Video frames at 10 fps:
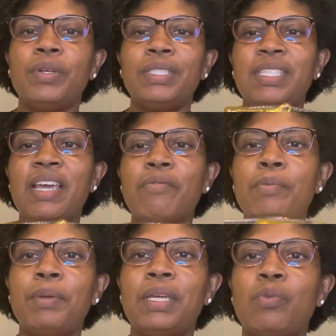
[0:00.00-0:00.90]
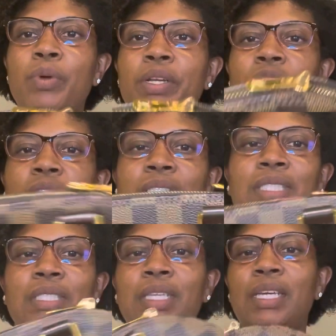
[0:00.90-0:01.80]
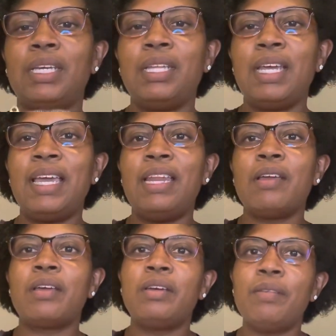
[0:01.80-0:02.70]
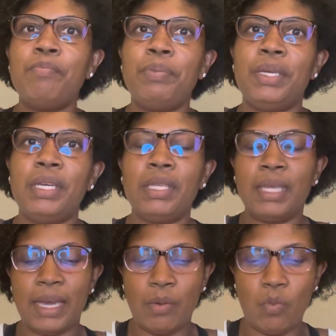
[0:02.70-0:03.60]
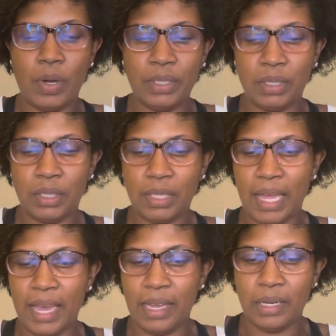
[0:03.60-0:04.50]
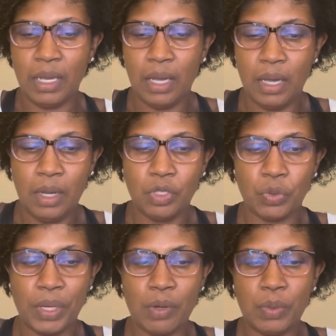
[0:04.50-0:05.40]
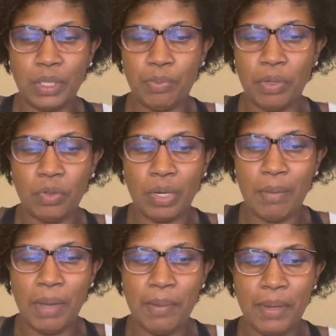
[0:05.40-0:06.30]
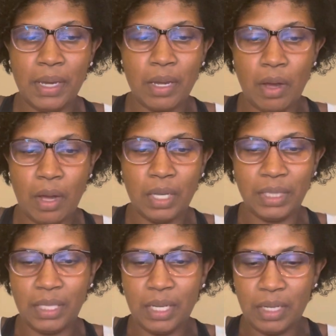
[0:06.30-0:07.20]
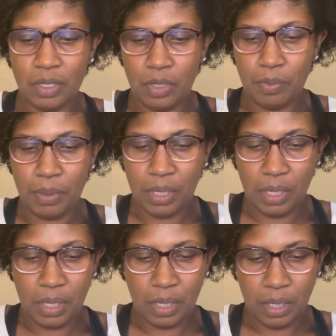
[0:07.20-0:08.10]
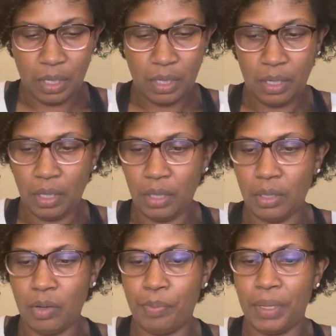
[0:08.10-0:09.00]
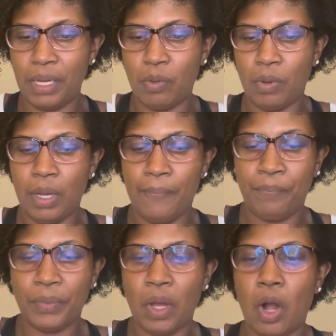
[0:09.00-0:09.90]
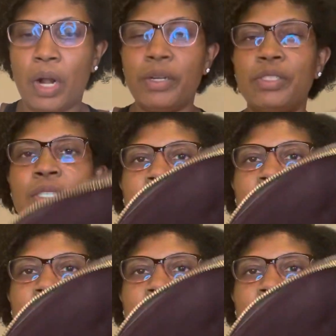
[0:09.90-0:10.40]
It's never been where it just slid, and it could be that once that drink was spilled on it, maybe it caused it to be a little bit harder to